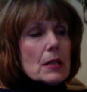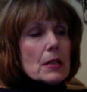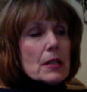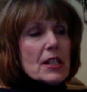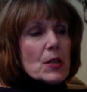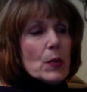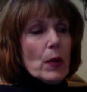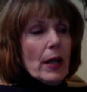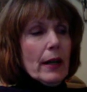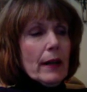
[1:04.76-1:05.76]
this
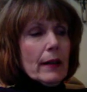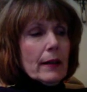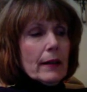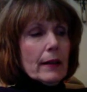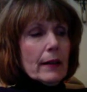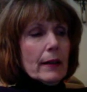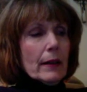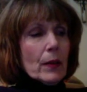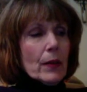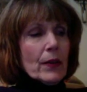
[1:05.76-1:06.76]
one
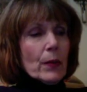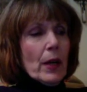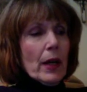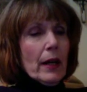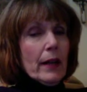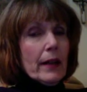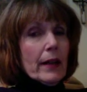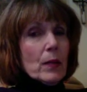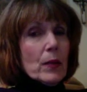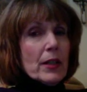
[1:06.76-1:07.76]
was one
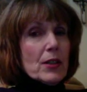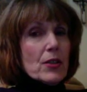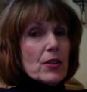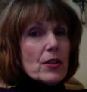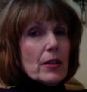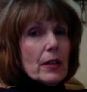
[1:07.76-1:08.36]
in which